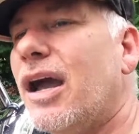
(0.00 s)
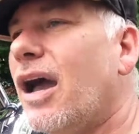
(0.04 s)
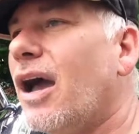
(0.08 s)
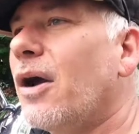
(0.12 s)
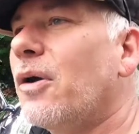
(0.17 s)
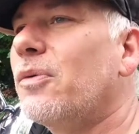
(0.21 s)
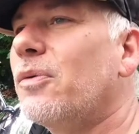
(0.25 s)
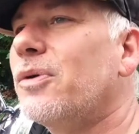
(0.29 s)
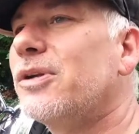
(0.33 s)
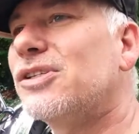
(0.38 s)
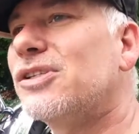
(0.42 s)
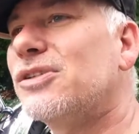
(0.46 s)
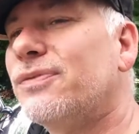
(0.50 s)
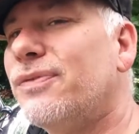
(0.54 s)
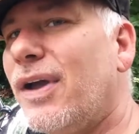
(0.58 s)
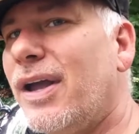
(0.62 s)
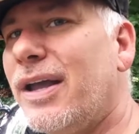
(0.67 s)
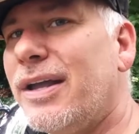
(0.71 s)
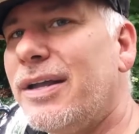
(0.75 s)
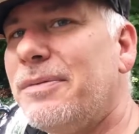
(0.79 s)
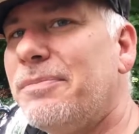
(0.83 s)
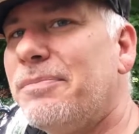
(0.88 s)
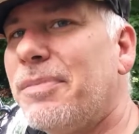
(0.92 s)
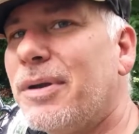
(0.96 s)
which is
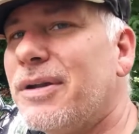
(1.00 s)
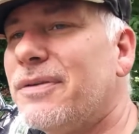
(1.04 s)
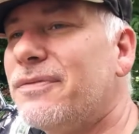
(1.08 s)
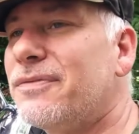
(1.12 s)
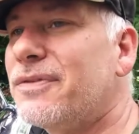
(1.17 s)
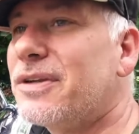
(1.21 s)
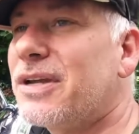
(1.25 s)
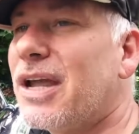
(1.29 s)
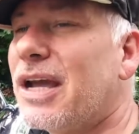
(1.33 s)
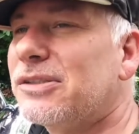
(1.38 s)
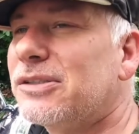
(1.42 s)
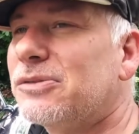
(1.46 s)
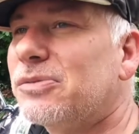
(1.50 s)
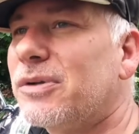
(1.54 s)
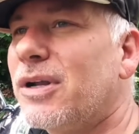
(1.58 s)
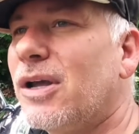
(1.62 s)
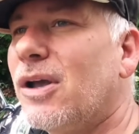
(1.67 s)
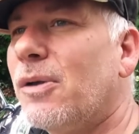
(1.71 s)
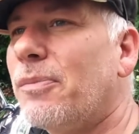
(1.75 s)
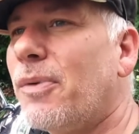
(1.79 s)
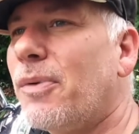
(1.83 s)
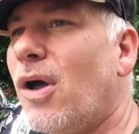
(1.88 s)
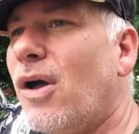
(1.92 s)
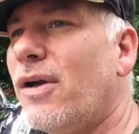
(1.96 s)
fine, but if you guys want to
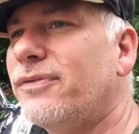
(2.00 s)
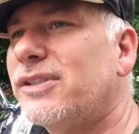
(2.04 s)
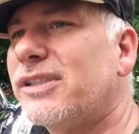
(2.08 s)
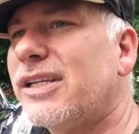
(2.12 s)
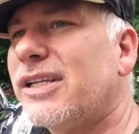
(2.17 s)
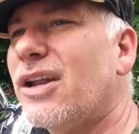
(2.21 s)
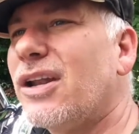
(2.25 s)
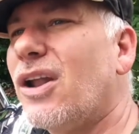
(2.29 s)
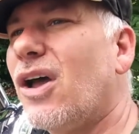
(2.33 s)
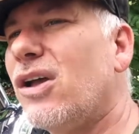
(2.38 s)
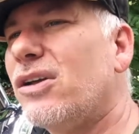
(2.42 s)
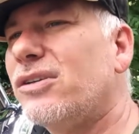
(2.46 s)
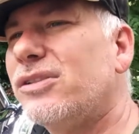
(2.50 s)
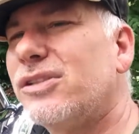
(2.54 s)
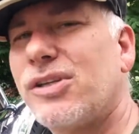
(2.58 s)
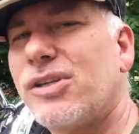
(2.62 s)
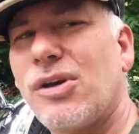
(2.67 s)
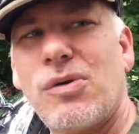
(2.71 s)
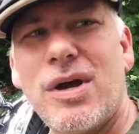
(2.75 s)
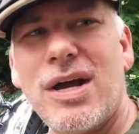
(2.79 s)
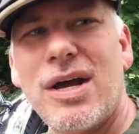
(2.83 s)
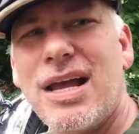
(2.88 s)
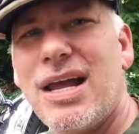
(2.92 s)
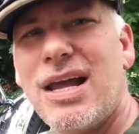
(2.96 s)
help offset.
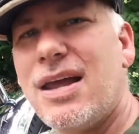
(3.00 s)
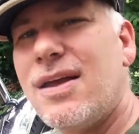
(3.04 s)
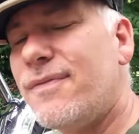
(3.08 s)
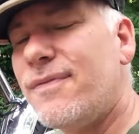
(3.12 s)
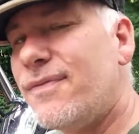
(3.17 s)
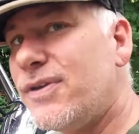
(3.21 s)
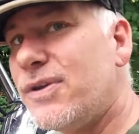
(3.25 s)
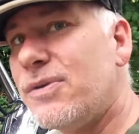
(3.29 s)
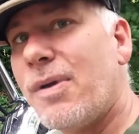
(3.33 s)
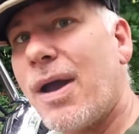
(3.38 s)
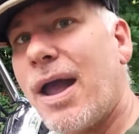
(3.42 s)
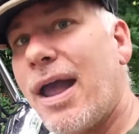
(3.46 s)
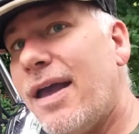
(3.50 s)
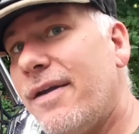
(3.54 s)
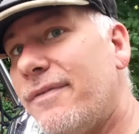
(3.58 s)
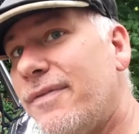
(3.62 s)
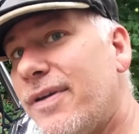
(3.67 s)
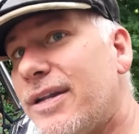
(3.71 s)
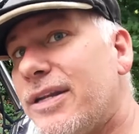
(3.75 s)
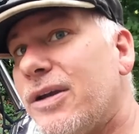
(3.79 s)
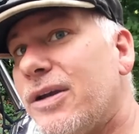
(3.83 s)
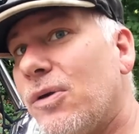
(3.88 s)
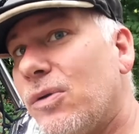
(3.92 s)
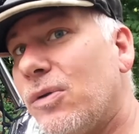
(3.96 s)
Also, if you have
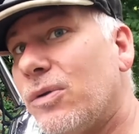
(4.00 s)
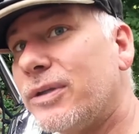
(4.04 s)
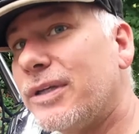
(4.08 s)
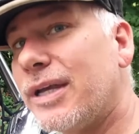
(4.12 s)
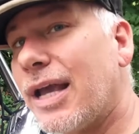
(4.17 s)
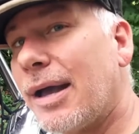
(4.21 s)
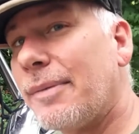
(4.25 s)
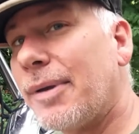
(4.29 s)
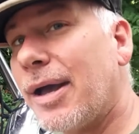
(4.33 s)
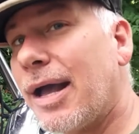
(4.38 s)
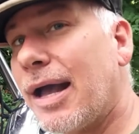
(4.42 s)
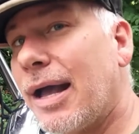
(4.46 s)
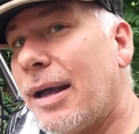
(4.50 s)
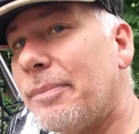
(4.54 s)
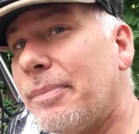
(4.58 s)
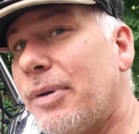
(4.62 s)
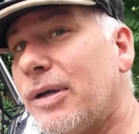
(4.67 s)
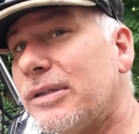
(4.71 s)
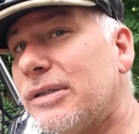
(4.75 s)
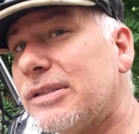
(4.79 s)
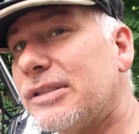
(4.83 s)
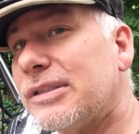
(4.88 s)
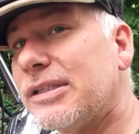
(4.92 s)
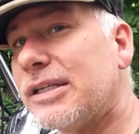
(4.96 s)
any old Yamaha
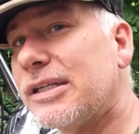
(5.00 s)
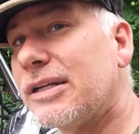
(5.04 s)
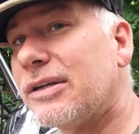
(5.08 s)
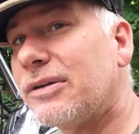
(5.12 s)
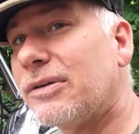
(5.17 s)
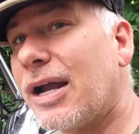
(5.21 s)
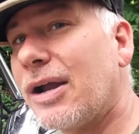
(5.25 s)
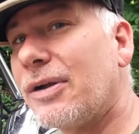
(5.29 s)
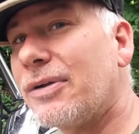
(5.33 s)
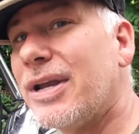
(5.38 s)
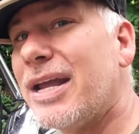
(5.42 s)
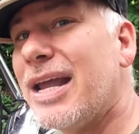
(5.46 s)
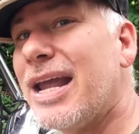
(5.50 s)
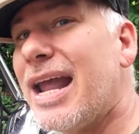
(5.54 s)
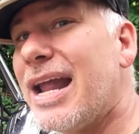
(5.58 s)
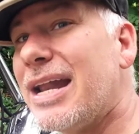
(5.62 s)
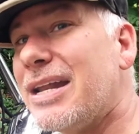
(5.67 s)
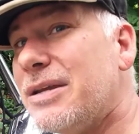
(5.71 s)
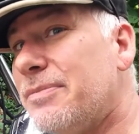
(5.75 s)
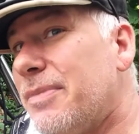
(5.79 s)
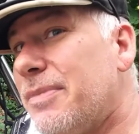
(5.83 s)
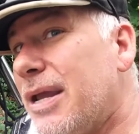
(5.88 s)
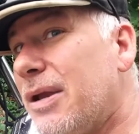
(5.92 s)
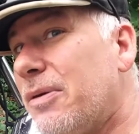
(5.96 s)
parts sitting around and
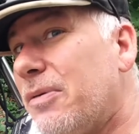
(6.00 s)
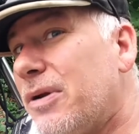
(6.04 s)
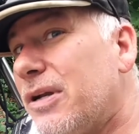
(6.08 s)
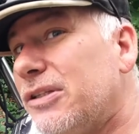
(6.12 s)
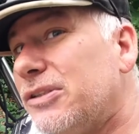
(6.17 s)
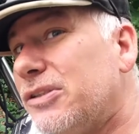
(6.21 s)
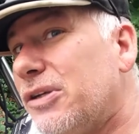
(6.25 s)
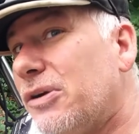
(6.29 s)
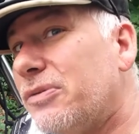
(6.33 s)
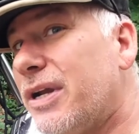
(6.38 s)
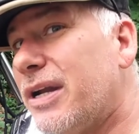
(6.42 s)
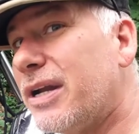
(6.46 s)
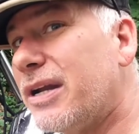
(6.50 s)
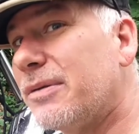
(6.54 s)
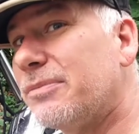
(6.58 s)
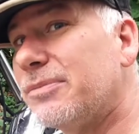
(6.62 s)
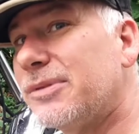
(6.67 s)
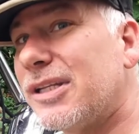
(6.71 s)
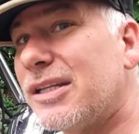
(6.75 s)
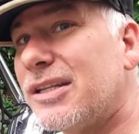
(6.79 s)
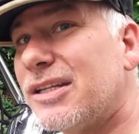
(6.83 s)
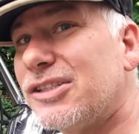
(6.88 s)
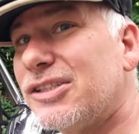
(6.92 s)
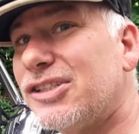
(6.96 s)
you may want to donate them
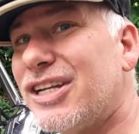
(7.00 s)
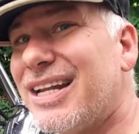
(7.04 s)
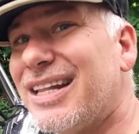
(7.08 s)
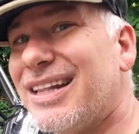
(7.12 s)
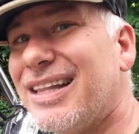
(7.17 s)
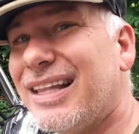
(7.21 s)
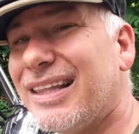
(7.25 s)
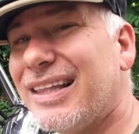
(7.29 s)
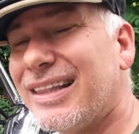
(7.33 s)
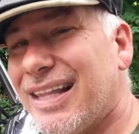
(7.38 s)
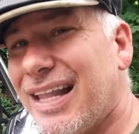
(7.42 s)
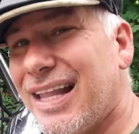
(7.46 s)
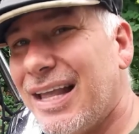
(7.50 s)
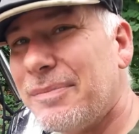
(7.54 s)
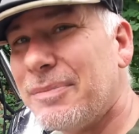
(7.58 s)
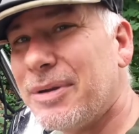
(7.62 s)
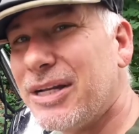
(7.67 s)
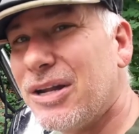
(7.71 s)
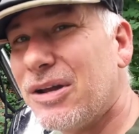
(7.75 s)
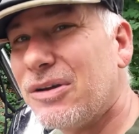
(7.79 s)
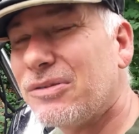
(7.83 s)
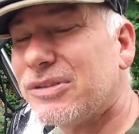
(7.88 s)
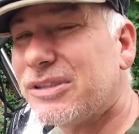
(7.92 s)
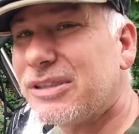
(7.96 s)
to the channel, let me
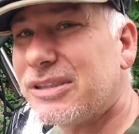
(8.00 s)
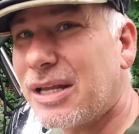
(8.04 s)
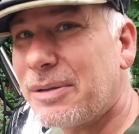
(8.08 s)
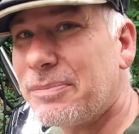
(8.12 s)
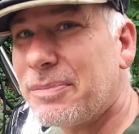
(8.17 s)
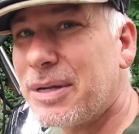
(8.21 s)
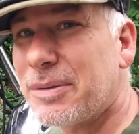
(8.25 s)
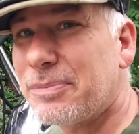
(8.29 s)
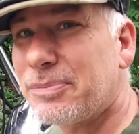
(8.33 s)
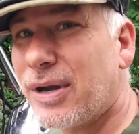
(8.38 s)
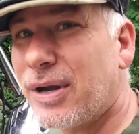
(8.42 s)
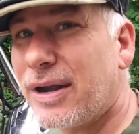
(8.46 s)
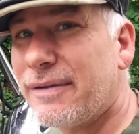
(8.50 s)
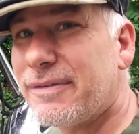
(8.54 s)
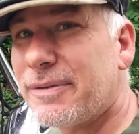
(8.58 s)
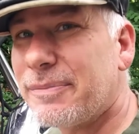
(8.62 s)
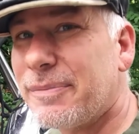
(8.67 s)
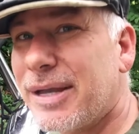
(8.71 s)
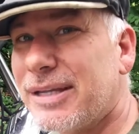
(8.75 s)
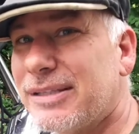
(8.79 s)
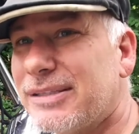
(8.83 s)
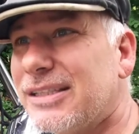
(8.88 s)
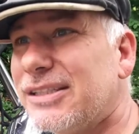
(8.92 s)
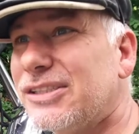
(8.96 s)
know. Send me a private
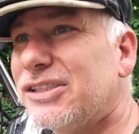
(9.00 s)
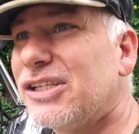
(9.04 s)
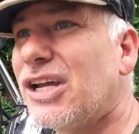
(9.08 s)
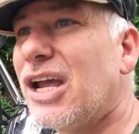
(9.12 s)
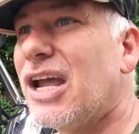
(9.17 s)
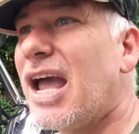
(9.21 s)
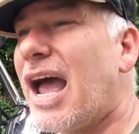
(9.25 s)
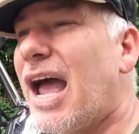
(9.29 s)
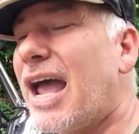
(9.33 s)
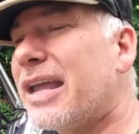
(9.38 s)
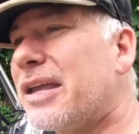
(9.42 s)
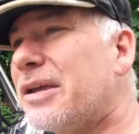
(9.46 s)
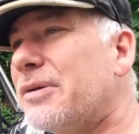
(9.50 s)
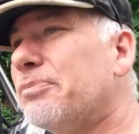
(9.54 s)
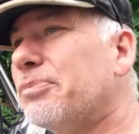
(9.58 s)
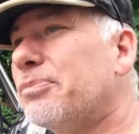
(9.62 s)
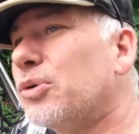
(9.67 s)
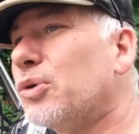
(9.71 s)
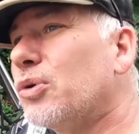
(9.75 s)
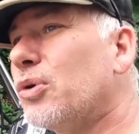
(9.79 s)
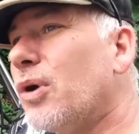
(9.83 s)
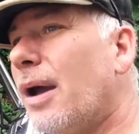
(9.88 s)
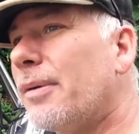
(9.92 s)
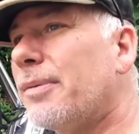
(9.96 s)
message. I can
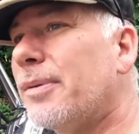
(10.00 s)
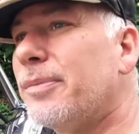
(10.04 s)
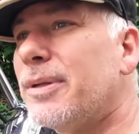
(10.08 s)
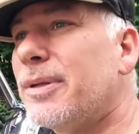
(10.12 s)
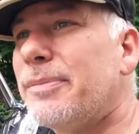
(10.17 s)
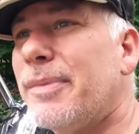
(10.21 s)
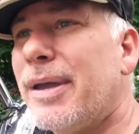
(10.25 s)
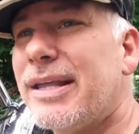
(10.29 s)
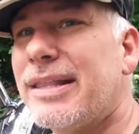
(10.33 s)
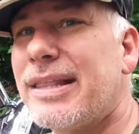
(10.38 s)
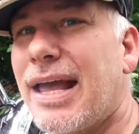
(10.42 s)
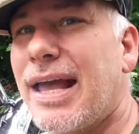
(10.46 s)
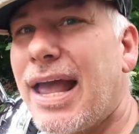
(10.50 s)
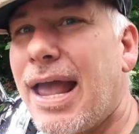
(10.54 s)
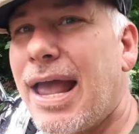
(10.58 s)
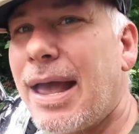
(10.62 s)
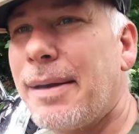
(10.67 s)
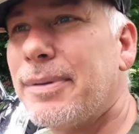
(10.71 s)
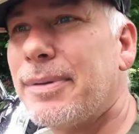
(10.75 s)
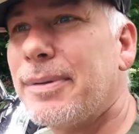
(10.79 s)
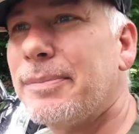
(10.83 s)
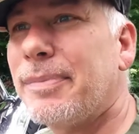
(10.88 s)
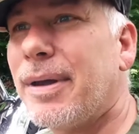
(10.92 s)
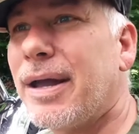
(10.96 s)
probably make that
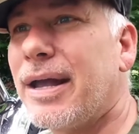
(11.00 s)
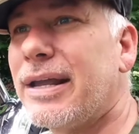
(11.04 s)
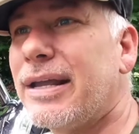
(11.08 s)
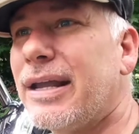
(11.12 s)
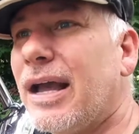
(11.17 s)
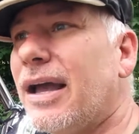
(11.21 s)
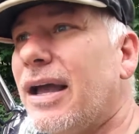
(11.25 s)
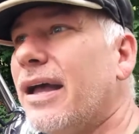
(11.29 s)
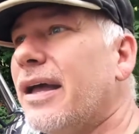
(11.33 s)
happen by